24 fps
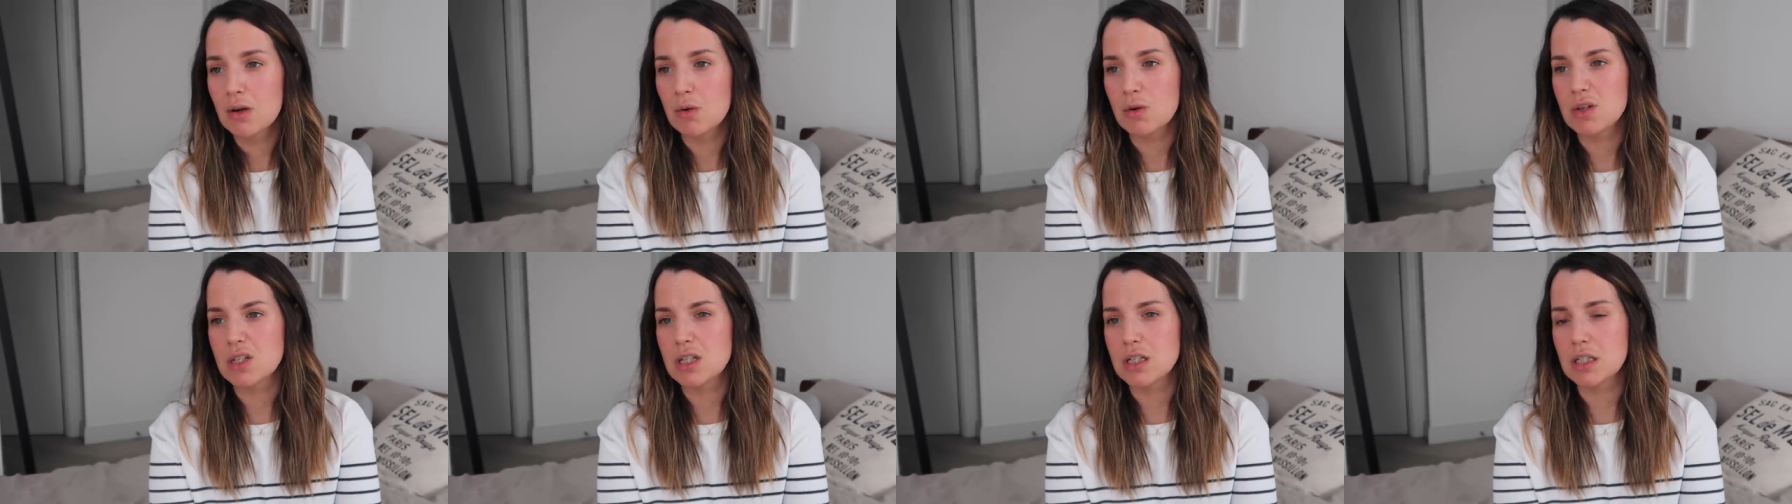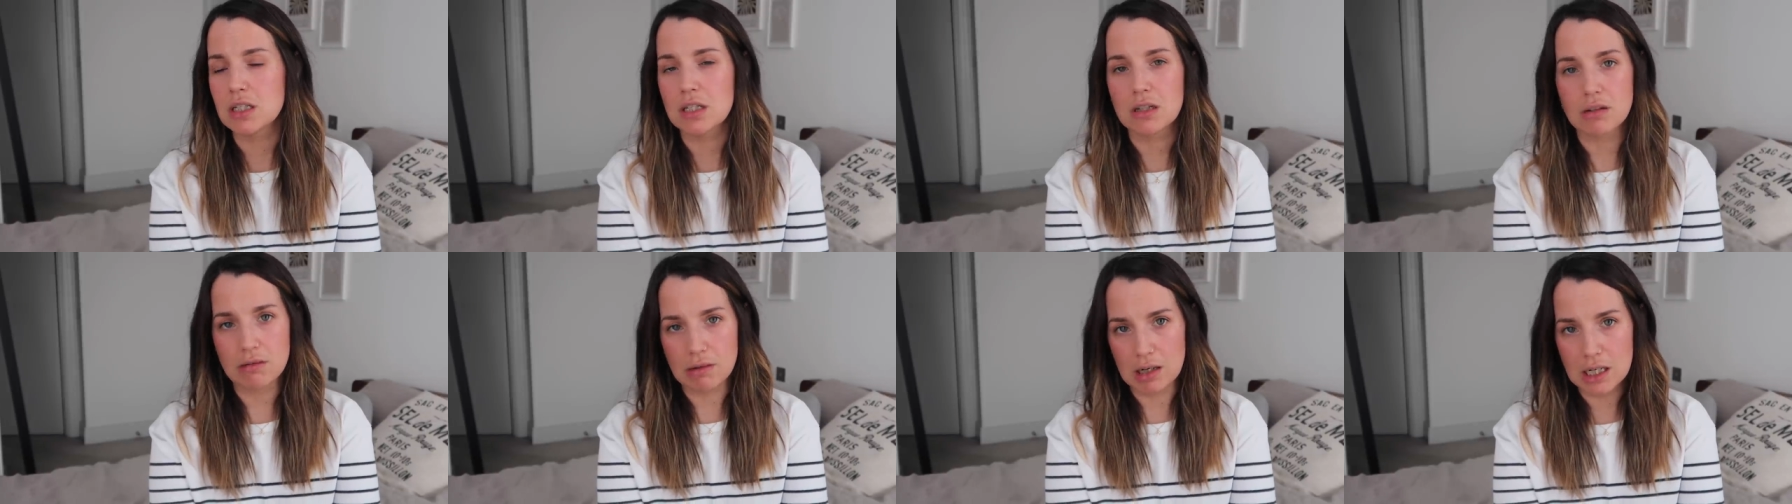which
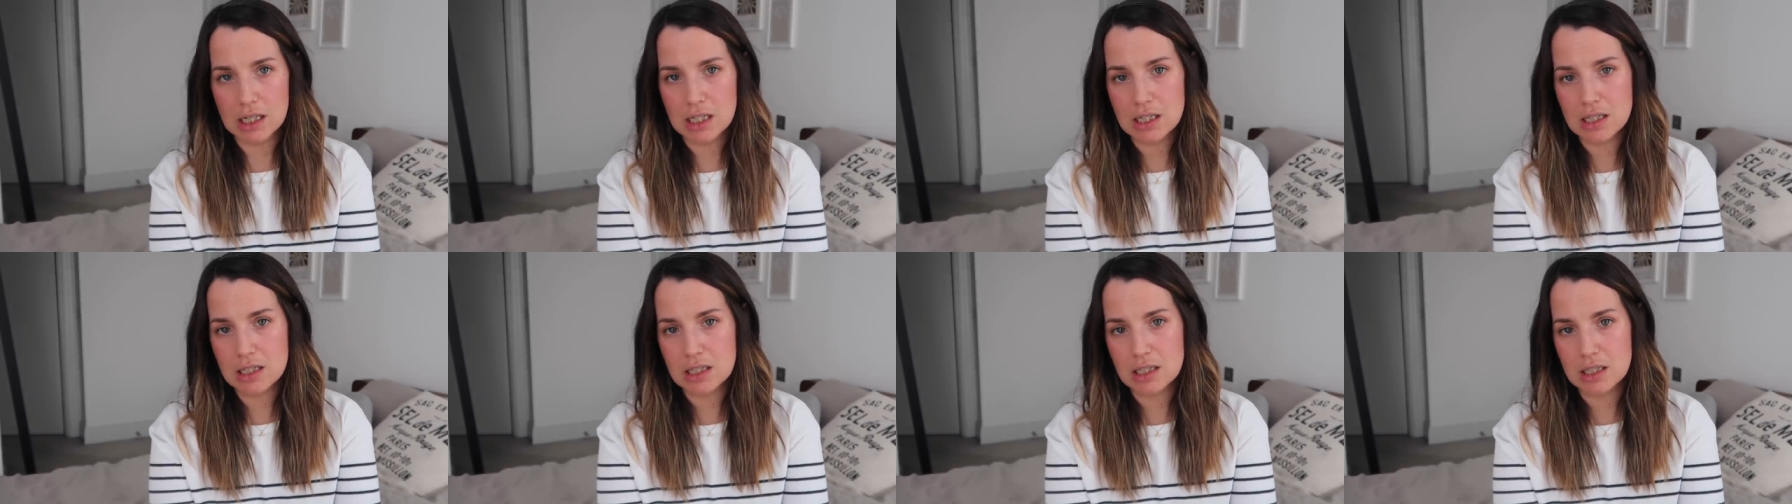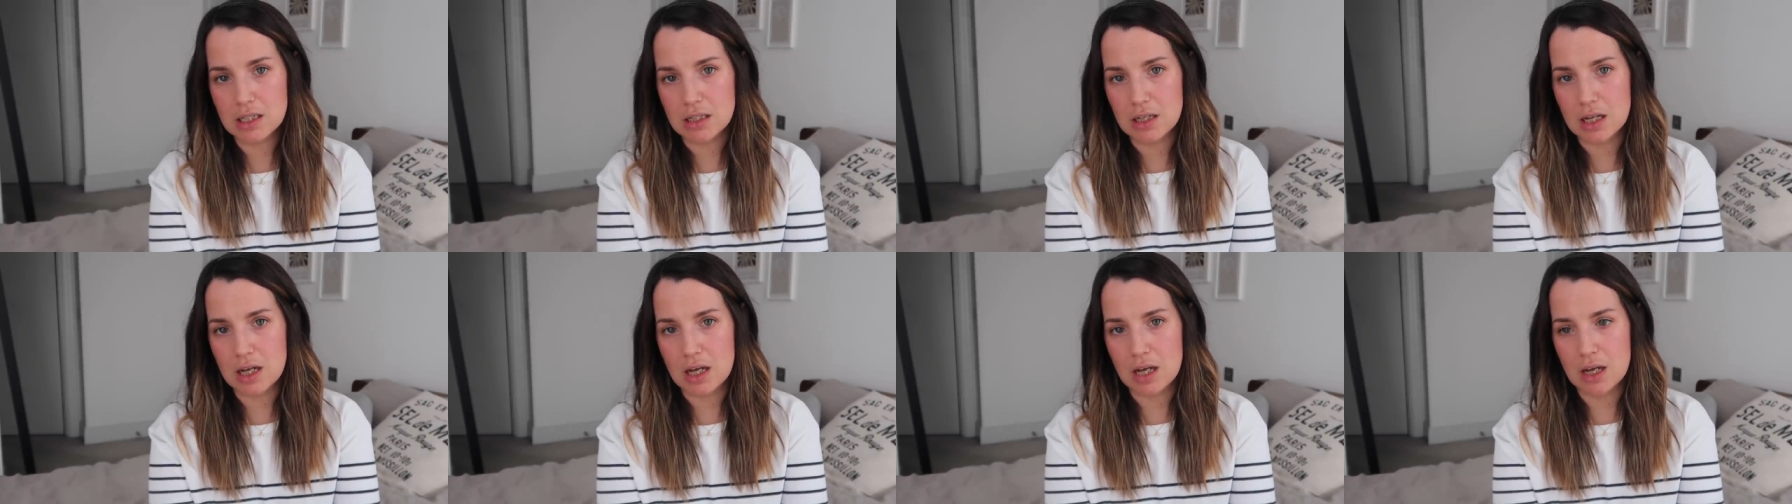isn't
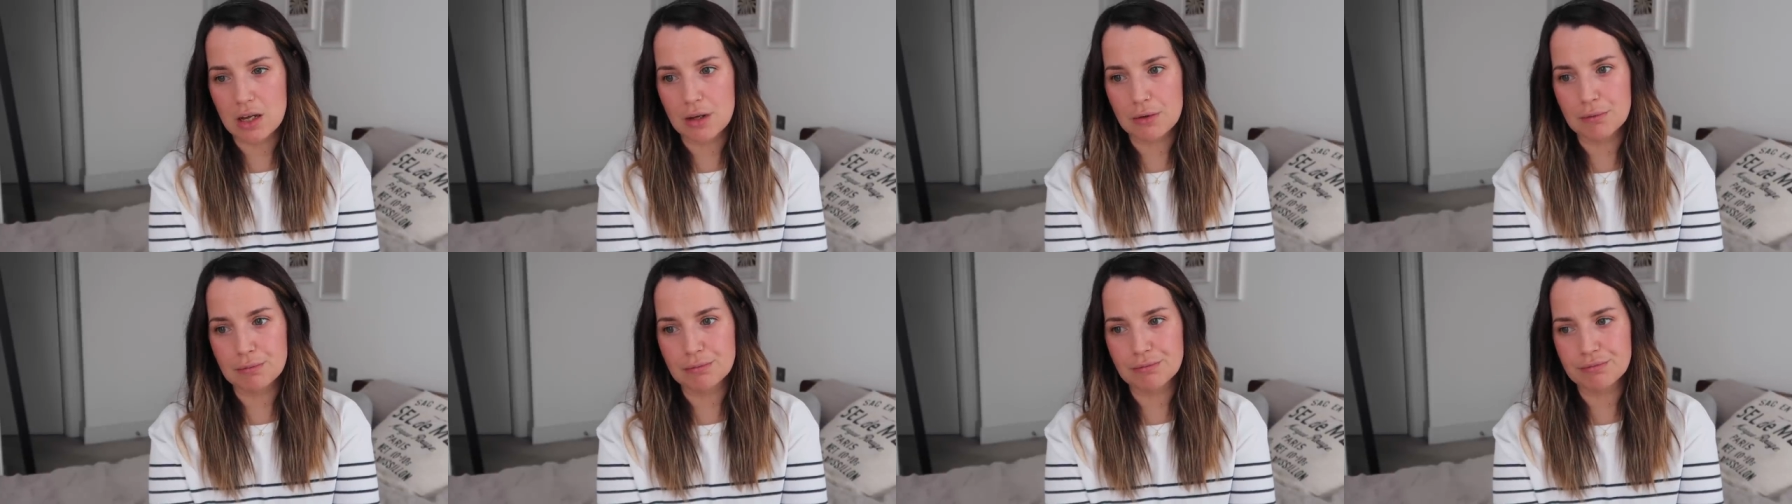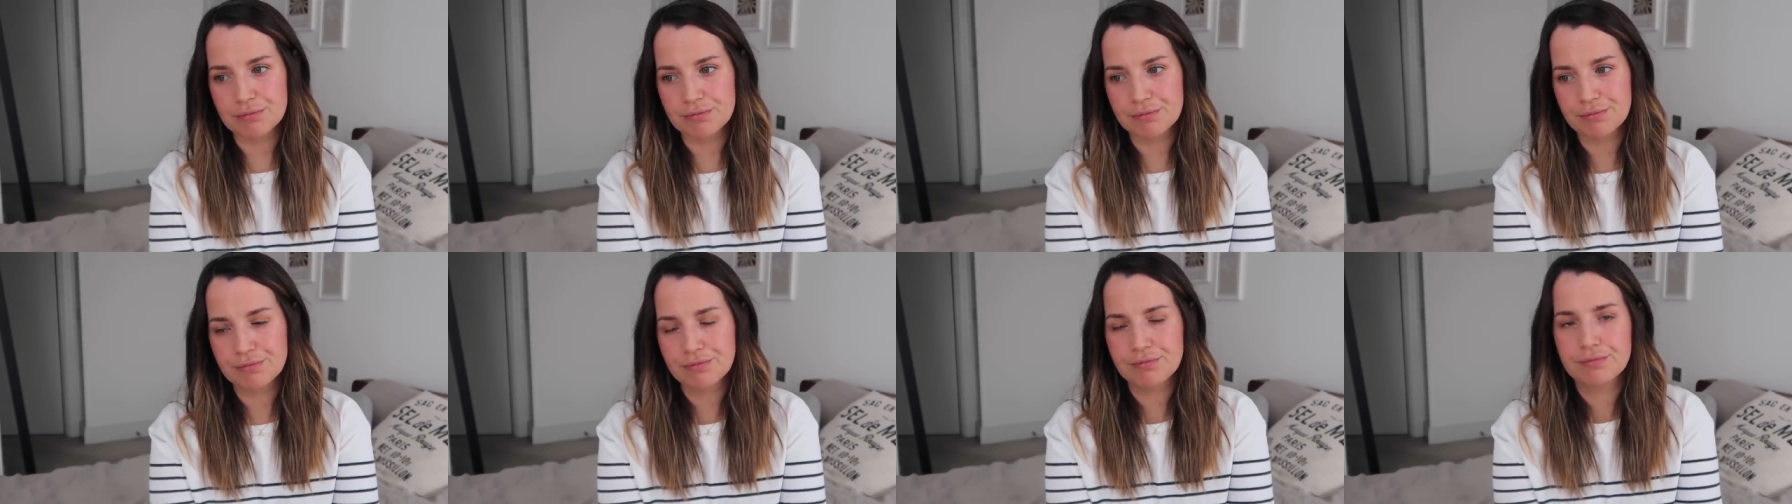great.
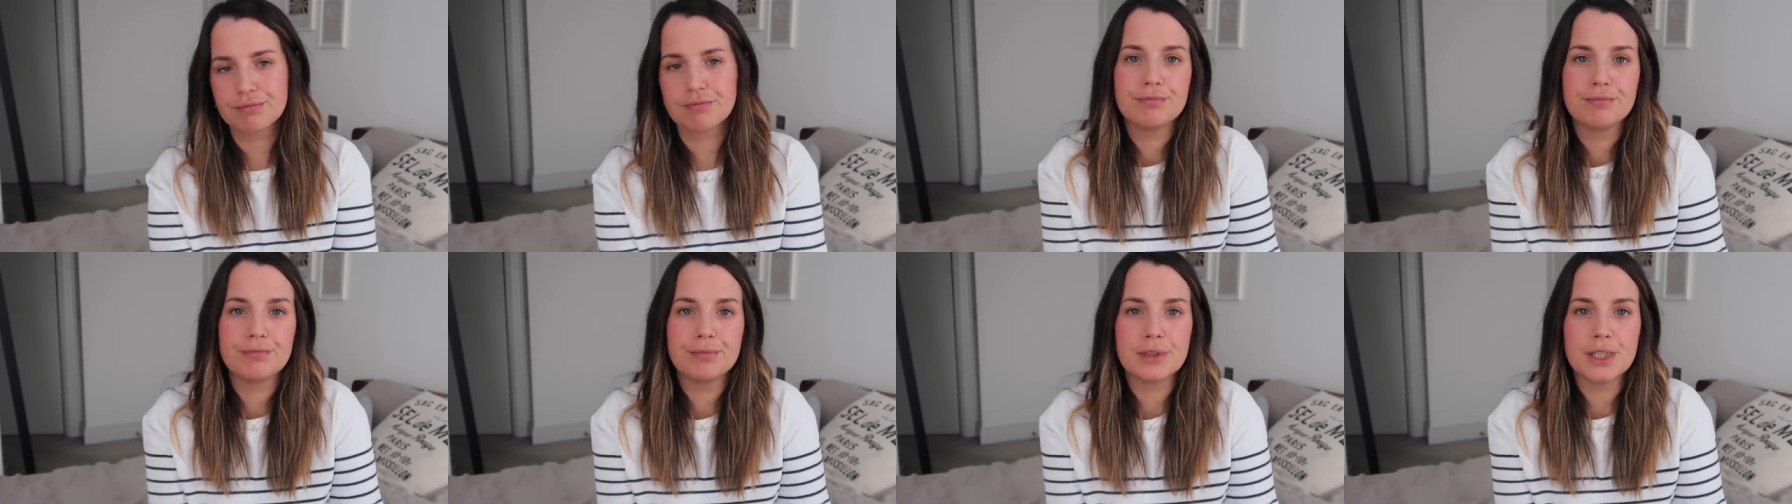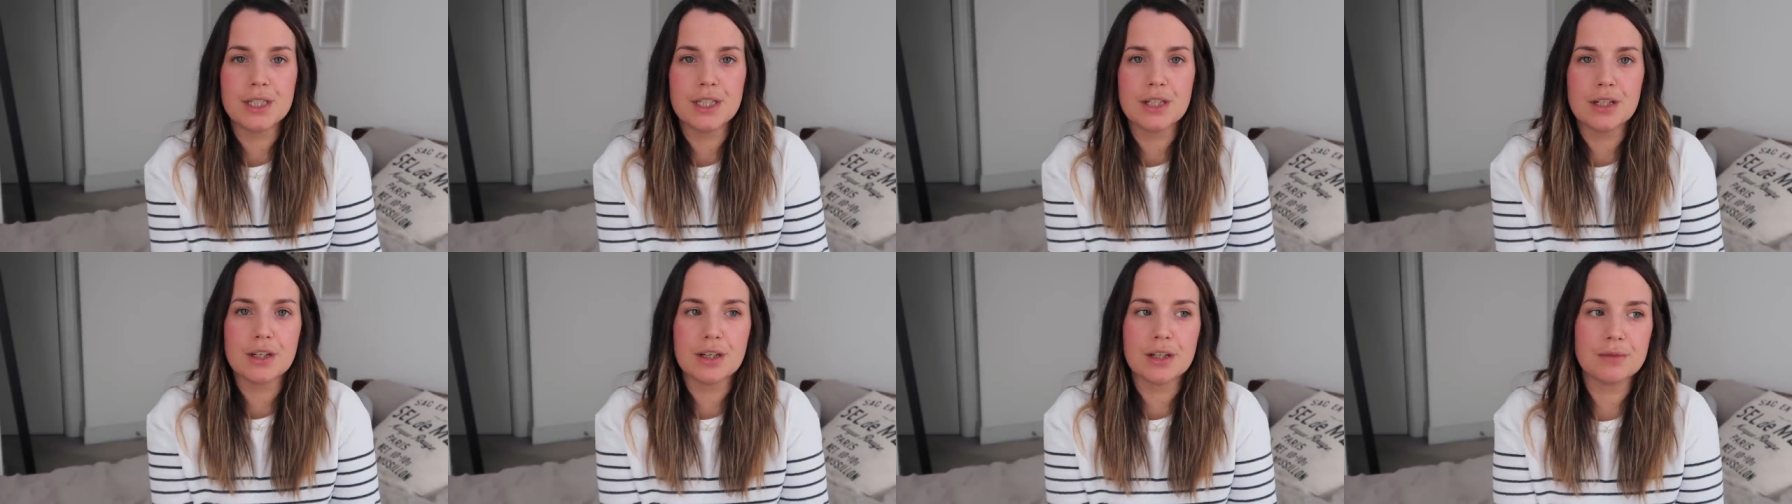
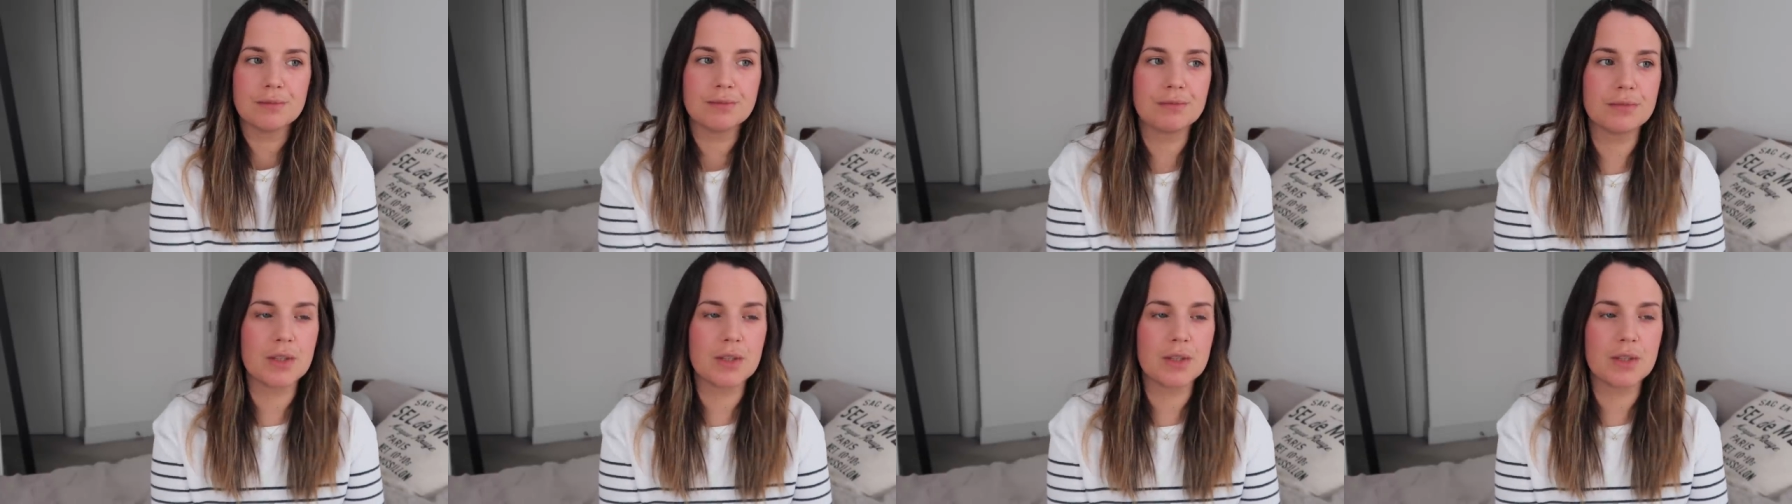But you know,